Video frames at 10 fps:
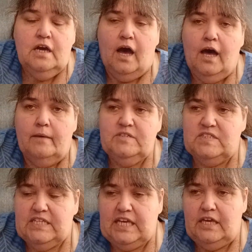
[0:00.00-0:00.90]
to
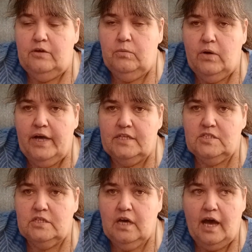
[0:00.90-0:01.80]
see
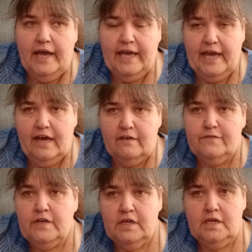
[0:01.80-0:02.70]
what I
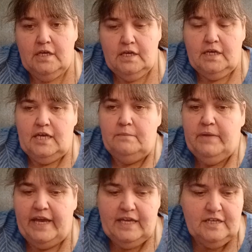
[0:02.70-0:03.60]
have in
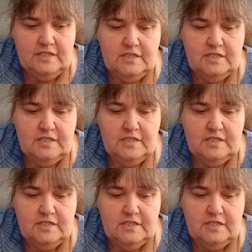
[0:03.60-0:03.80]
my